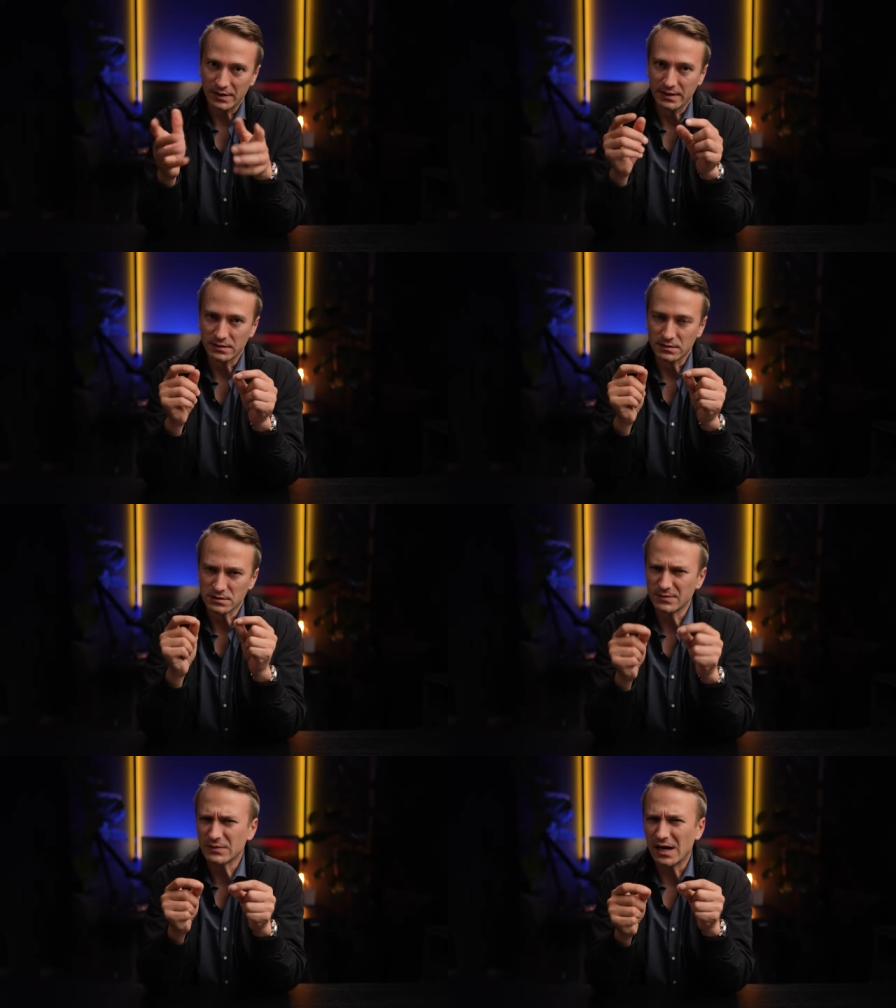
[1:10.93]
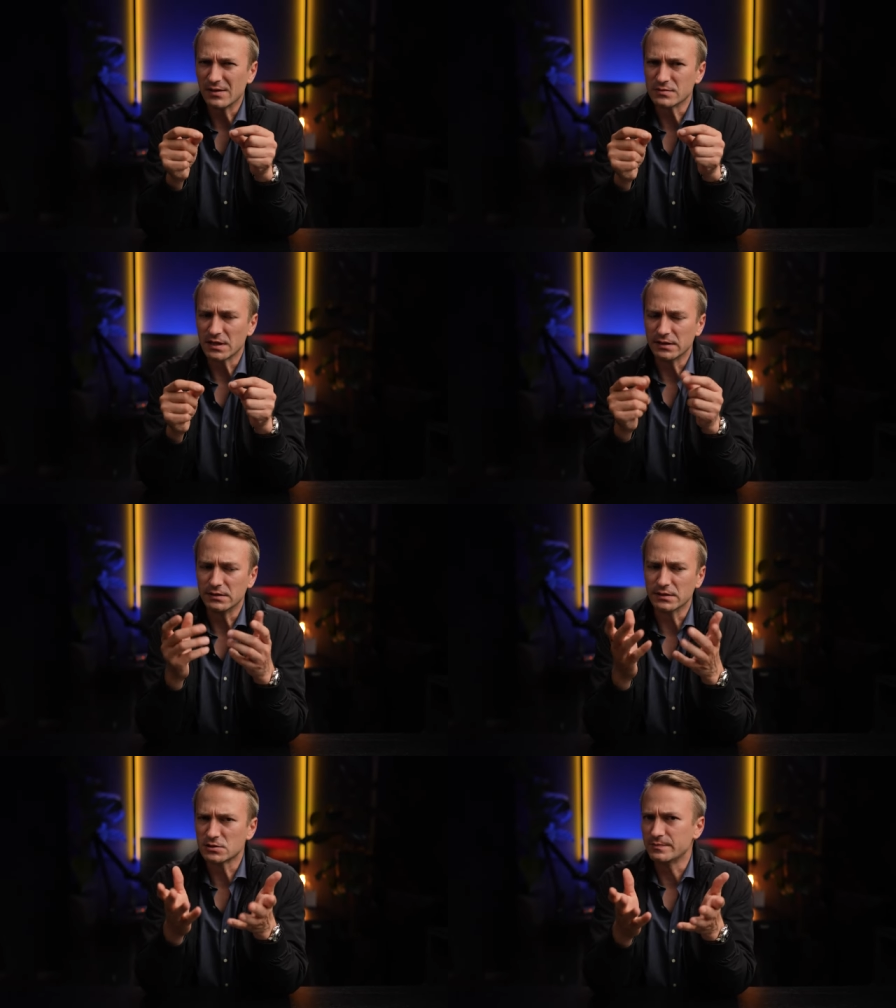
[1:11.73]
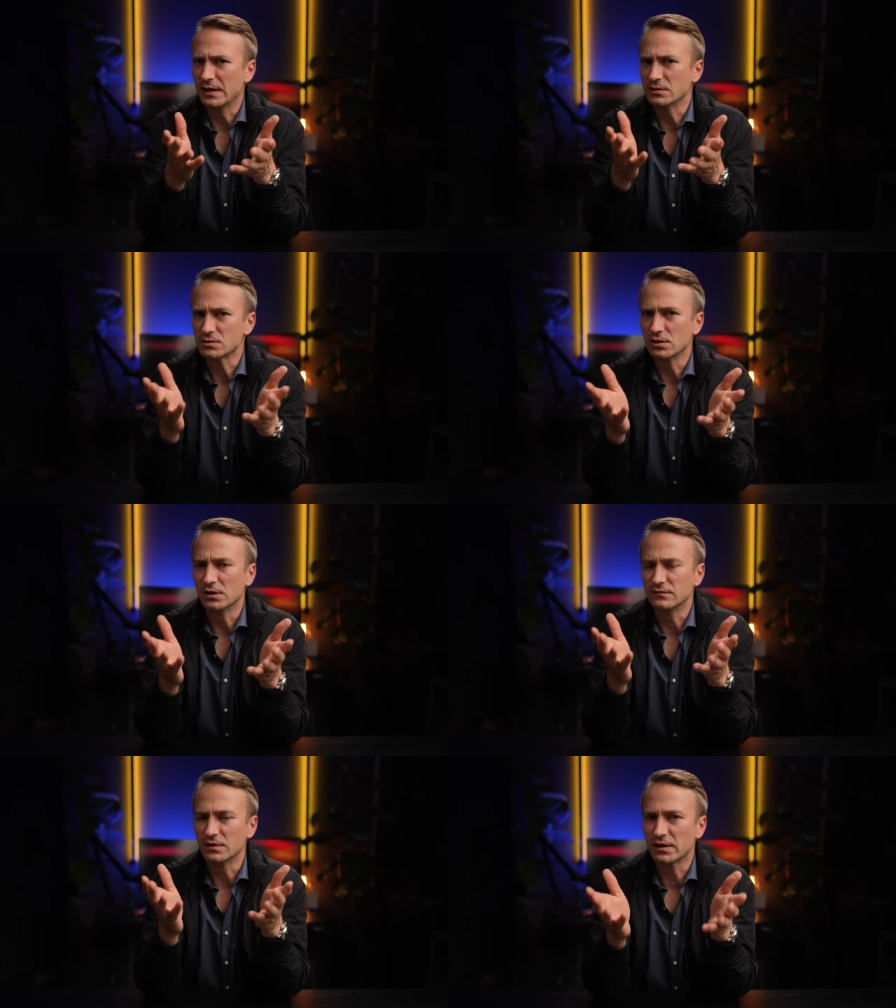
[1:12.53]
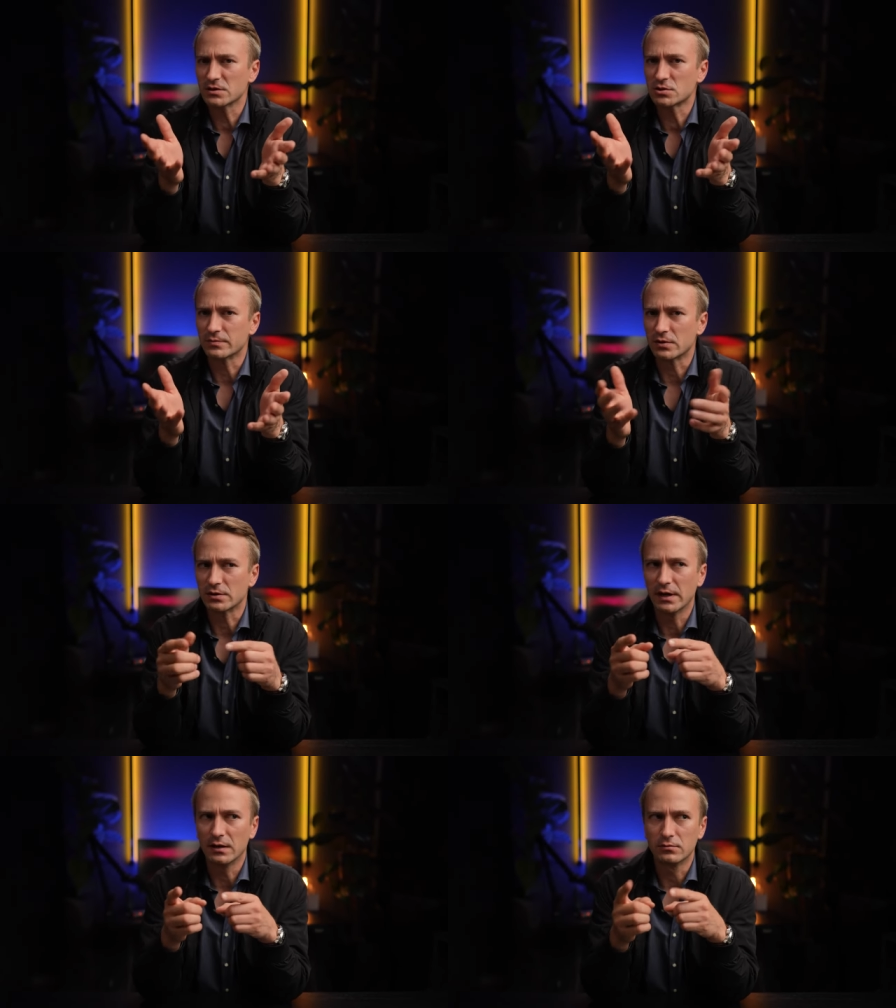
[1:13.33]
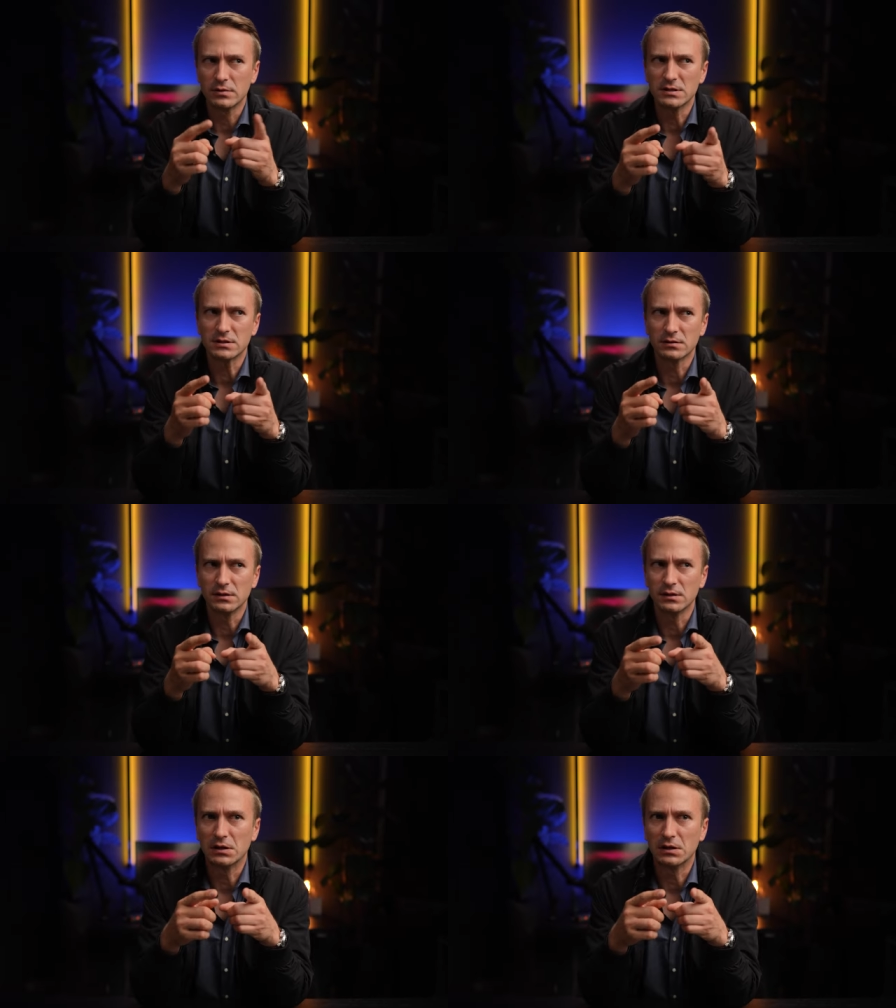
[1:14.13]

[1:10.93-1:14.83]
and sometimes at the expense of the customer, and recently,